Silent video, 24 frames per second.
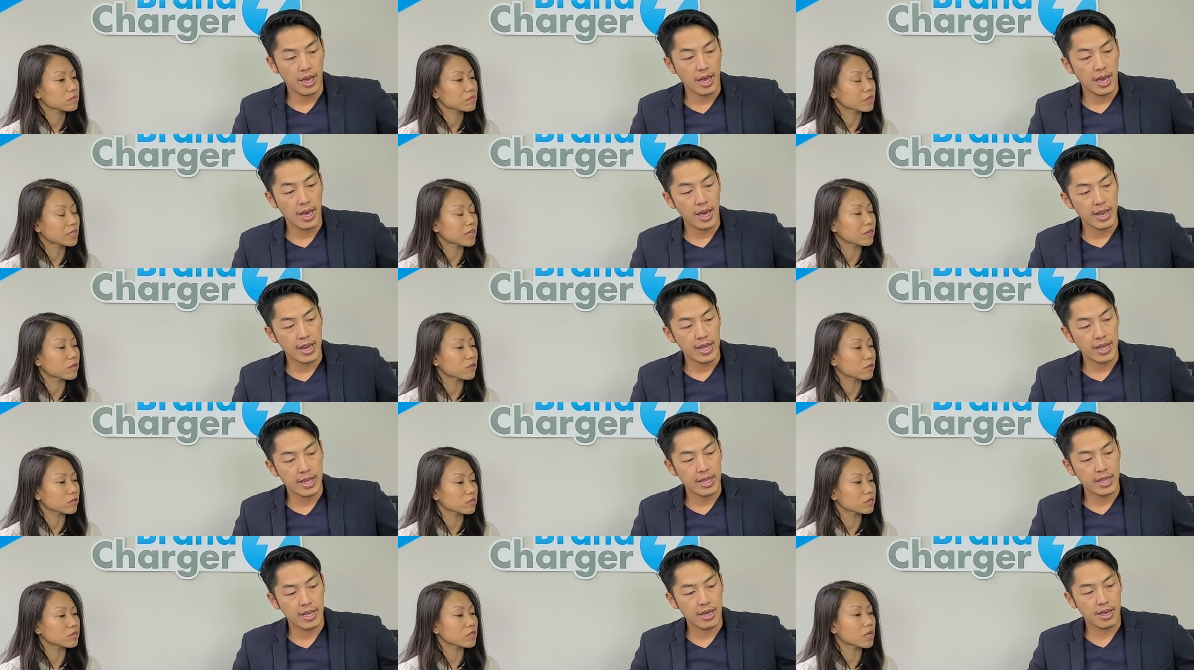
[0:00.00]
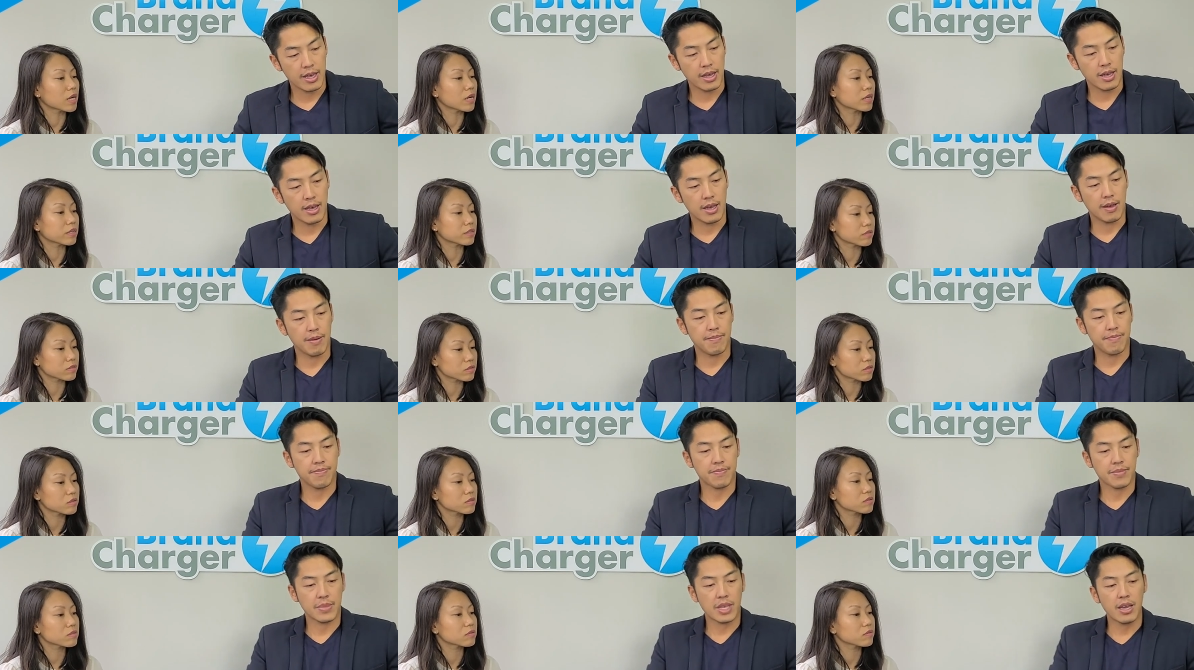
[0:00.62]
Speaker 1: and in the
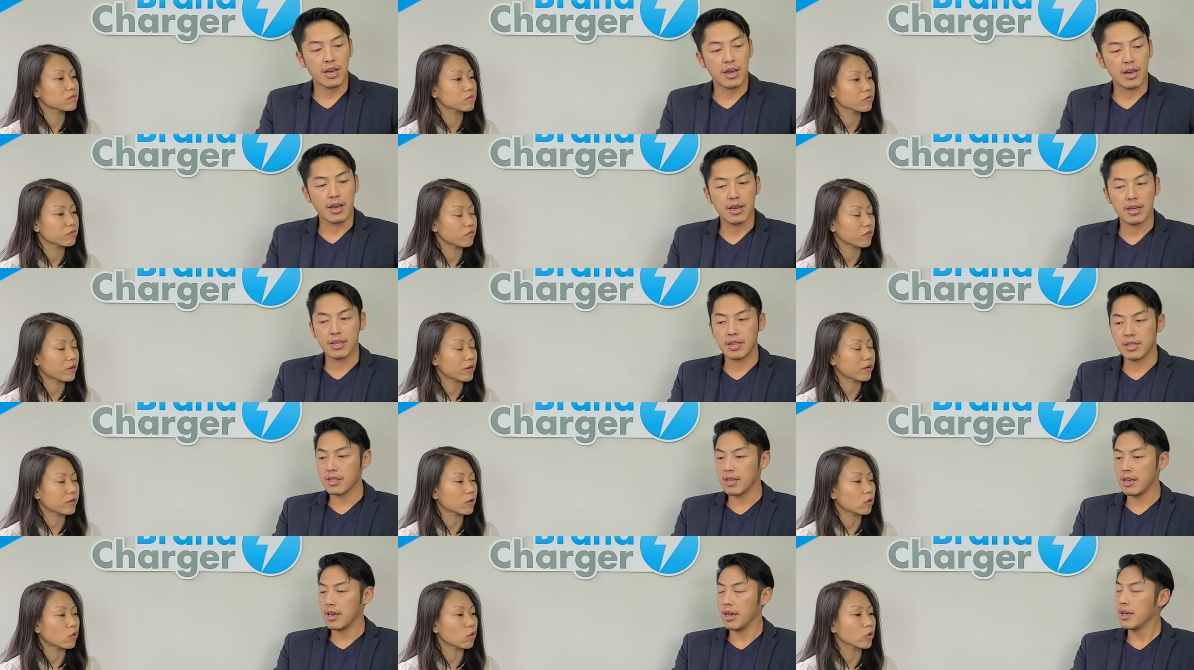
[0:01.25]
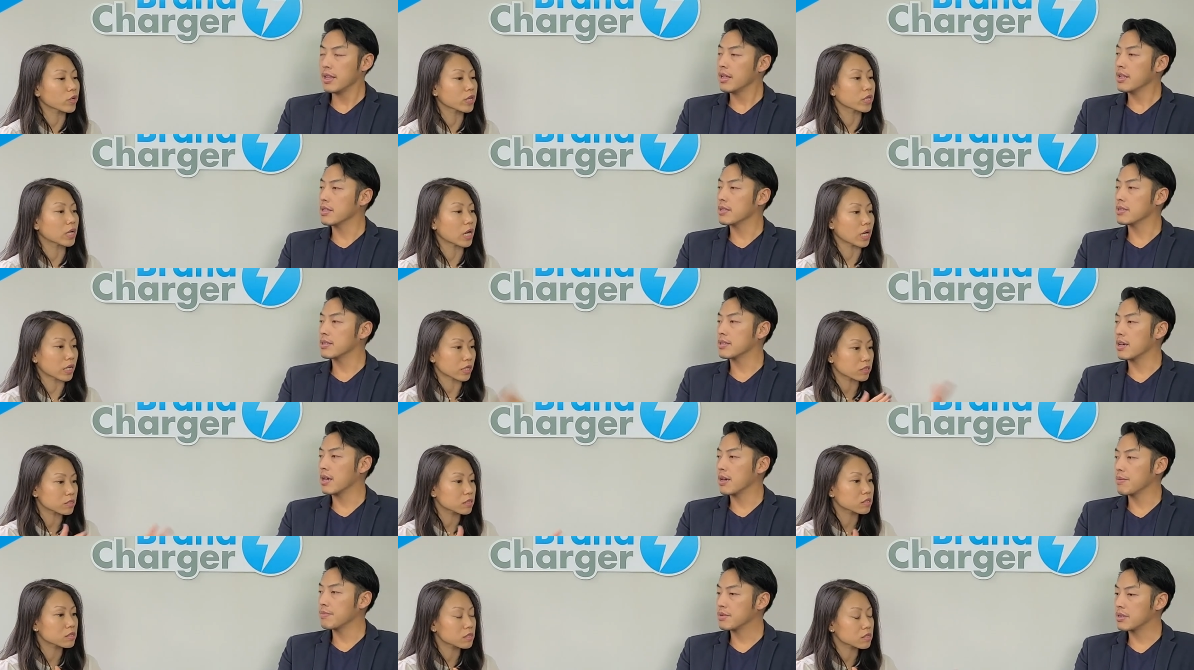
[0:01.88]
nice. yeah, very in the,
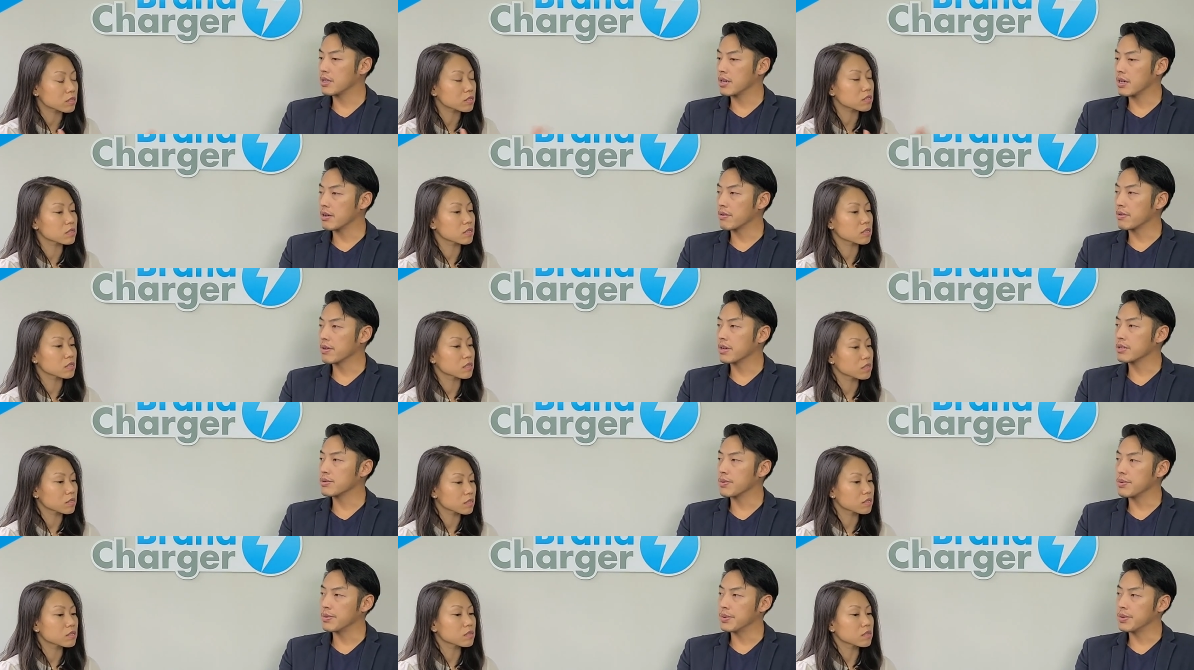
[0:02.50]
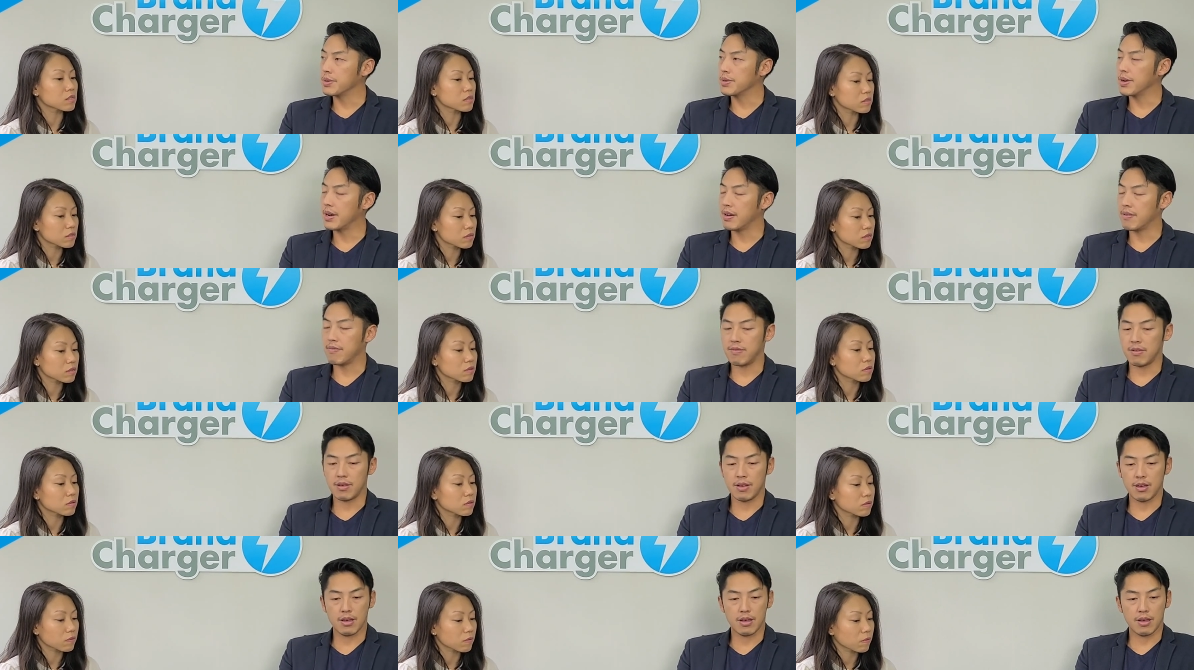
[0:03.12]
organized. In the same series, we will have
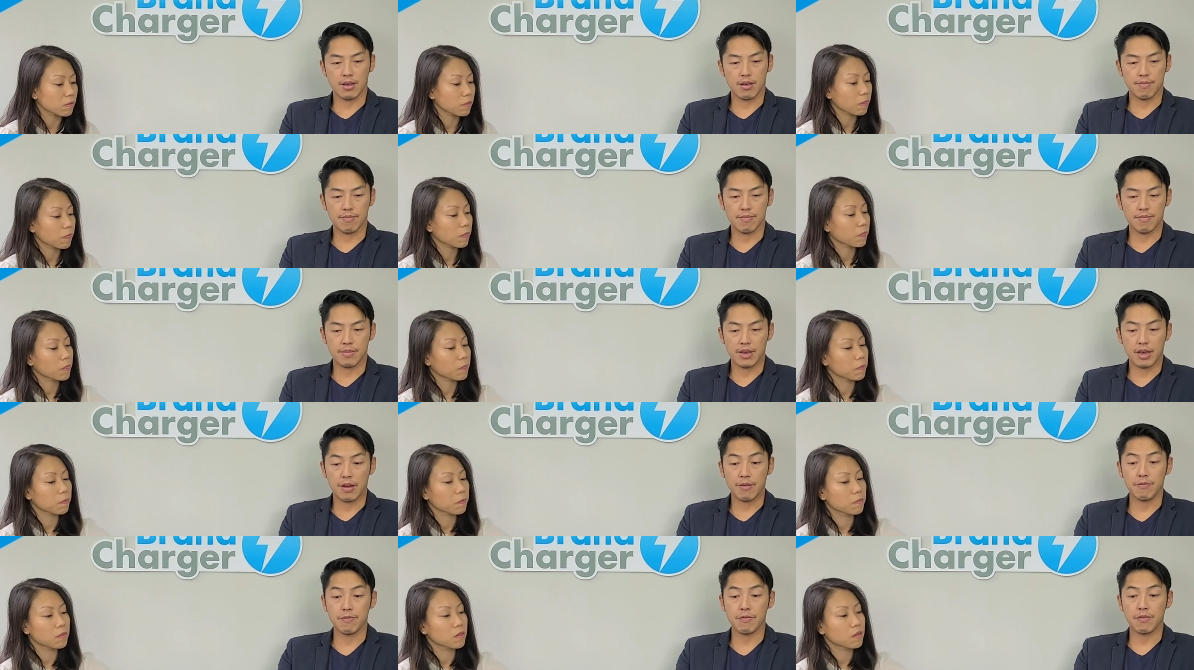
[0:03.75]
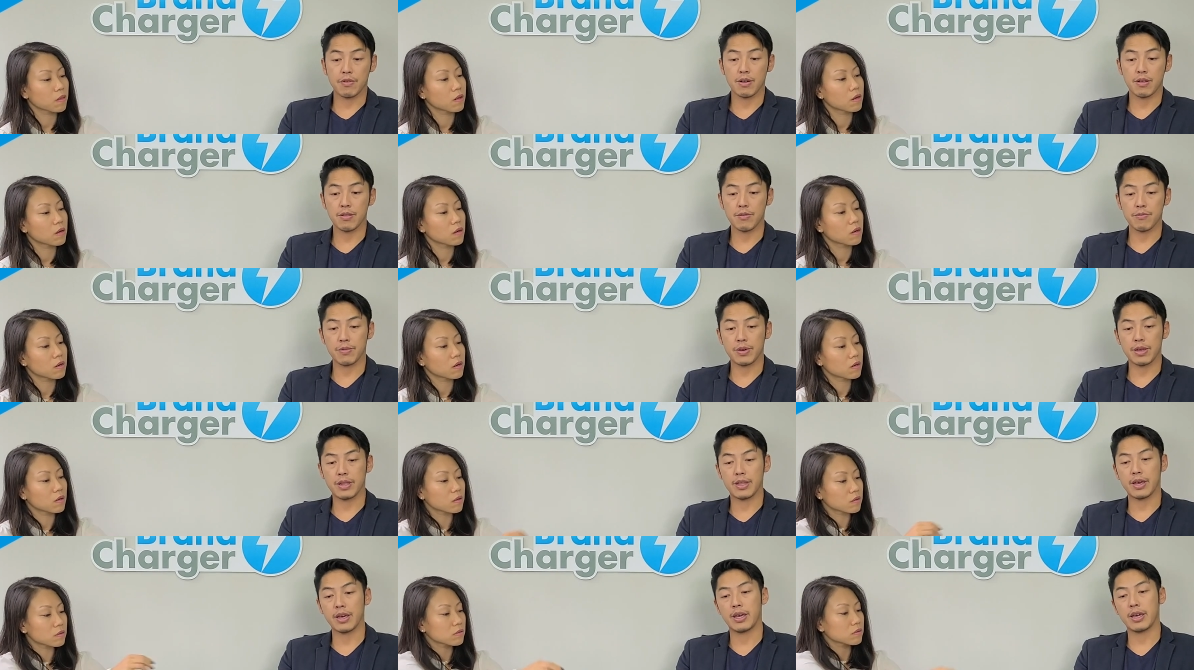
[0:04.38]
um, have one
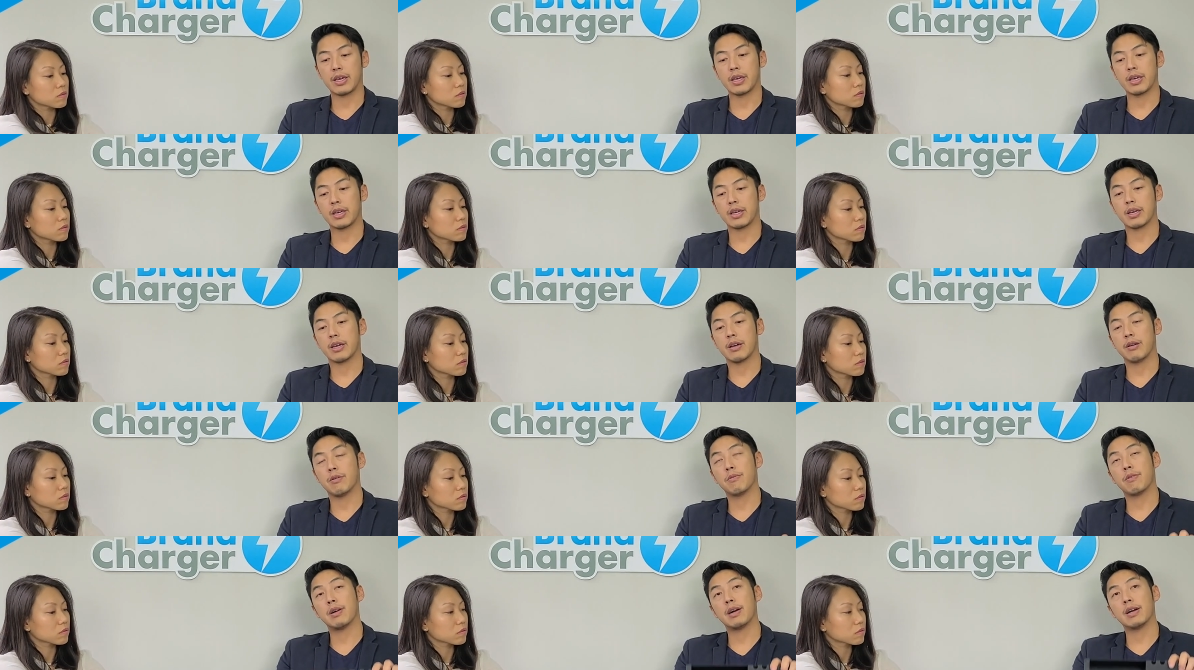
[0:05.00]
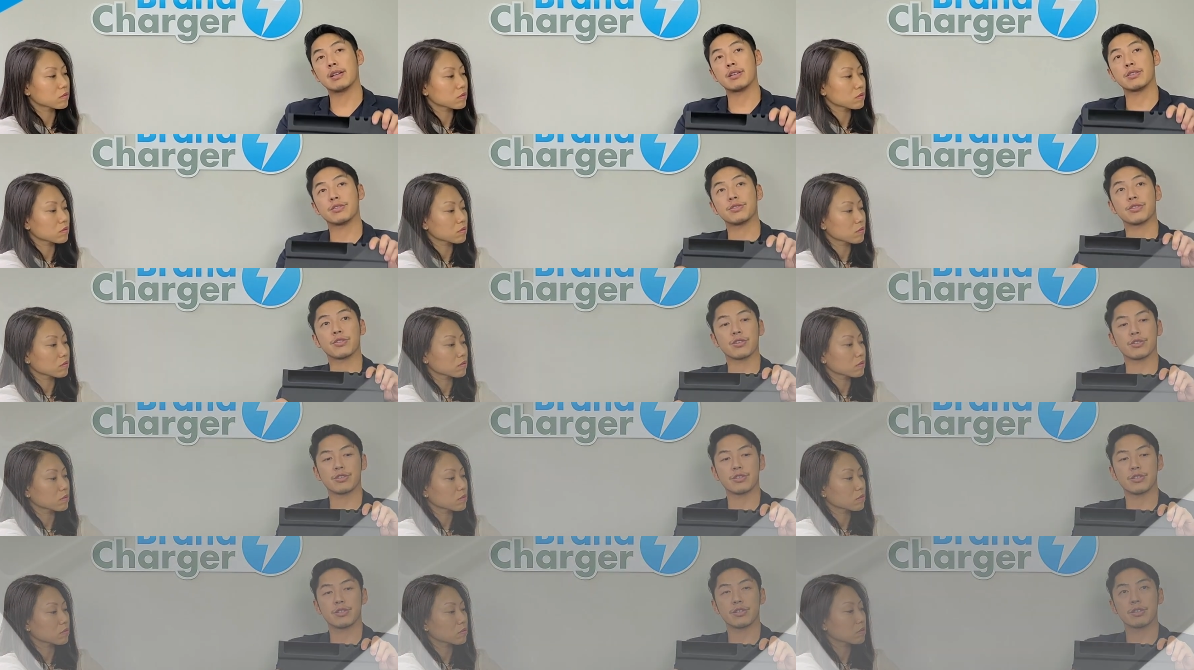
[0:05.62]
with a, a wireless
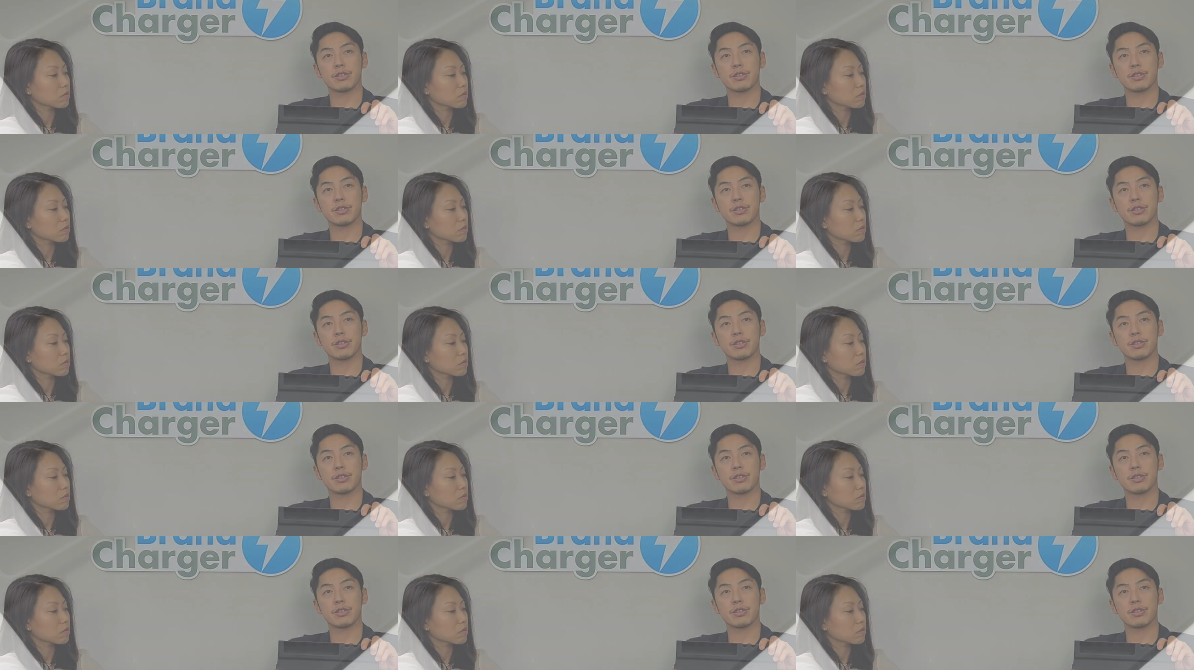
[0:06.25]
charger.